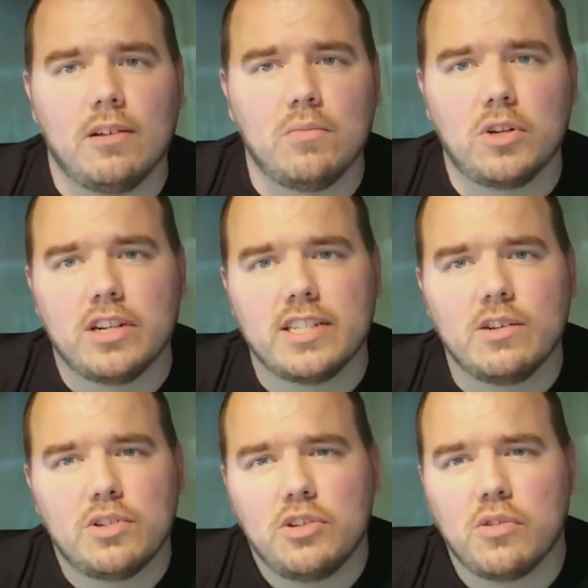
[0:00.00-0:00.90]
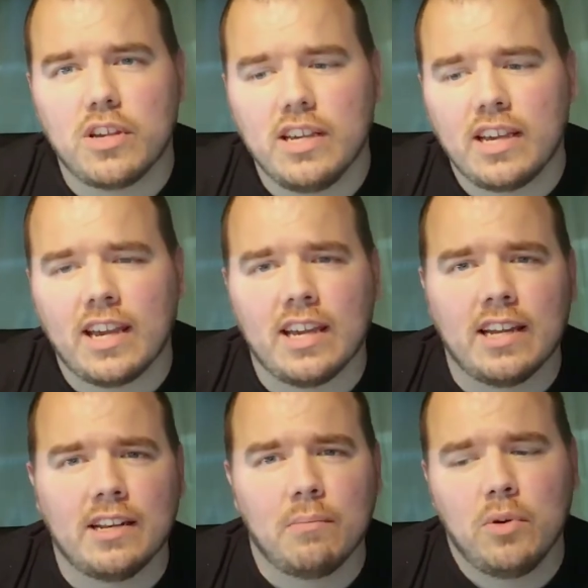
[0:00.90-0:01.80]
I'm looking to see what you think
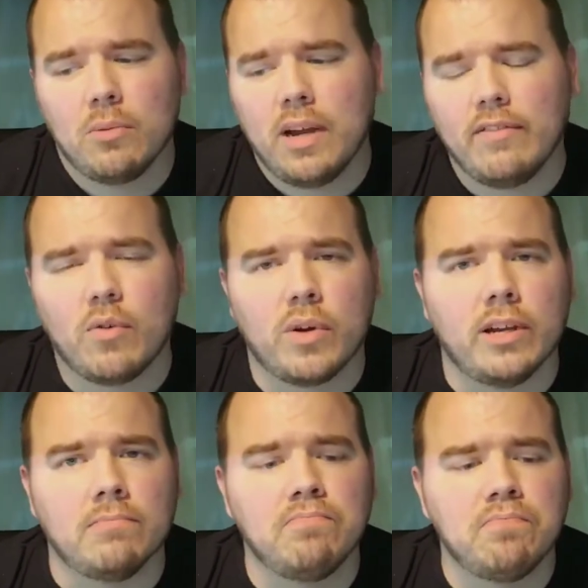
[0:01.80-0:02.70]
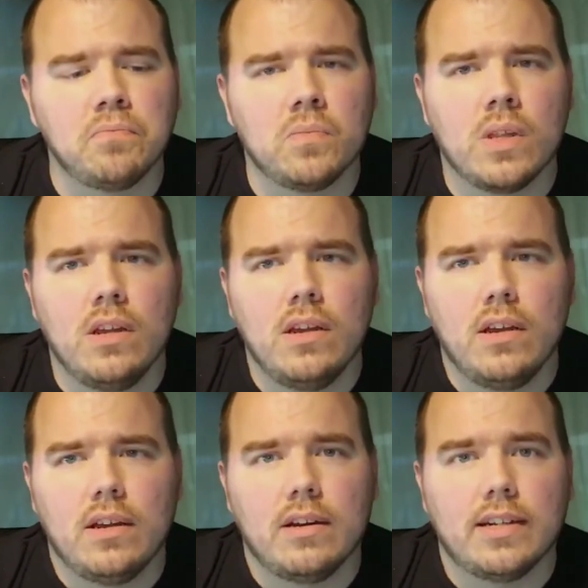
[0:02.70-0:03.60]
and put them out for you.
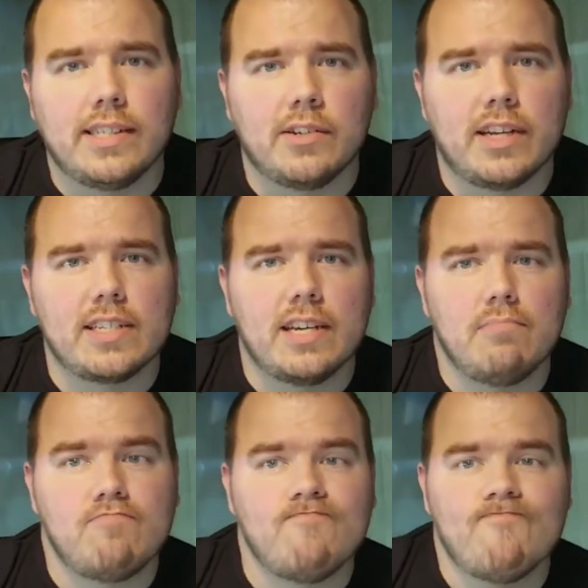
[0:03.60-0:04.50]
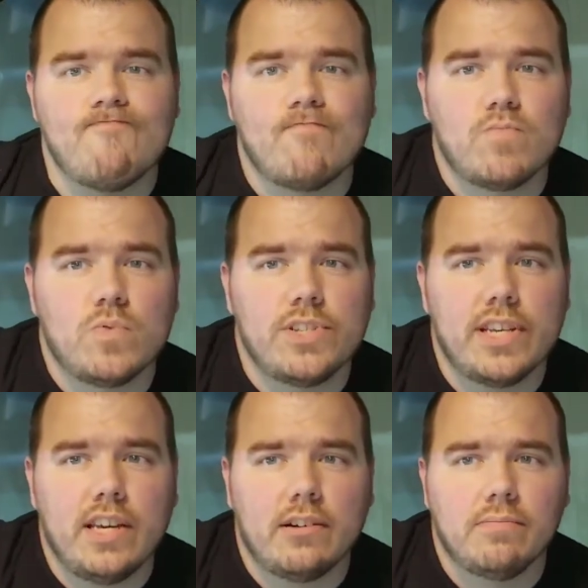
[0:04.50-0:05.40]
Until next time, we'll
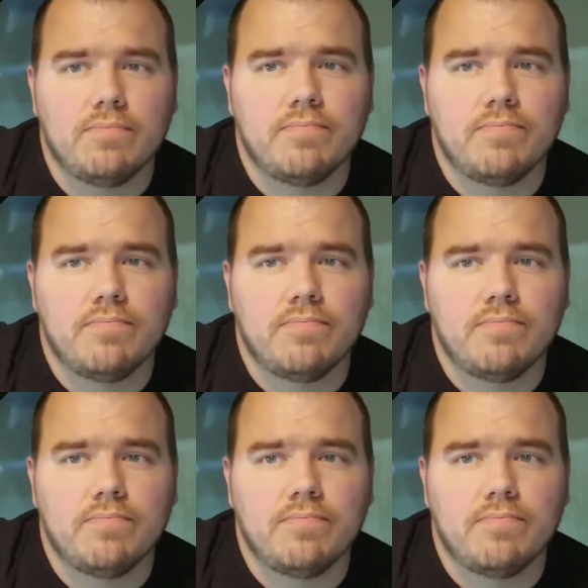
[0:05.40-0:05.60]
see you.